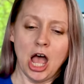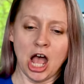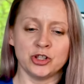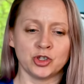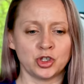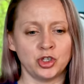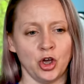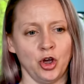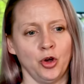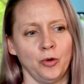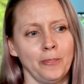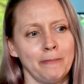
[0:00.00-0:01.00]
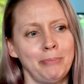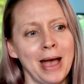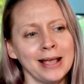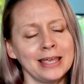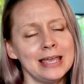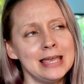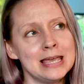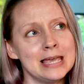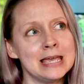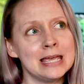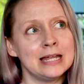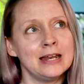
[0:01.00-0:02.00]
And so back
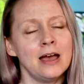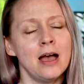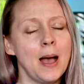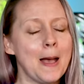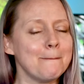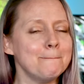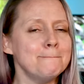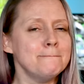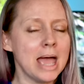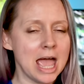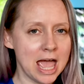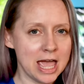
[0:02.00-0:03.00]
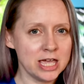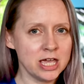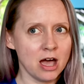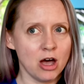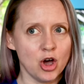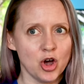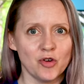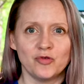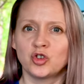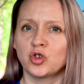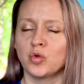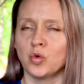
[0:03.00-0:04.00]
in May
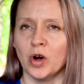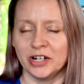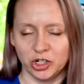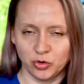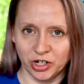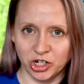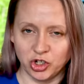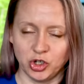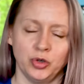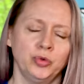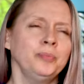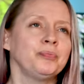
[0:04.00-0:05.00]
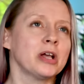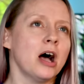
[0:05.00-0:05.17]
of 2022,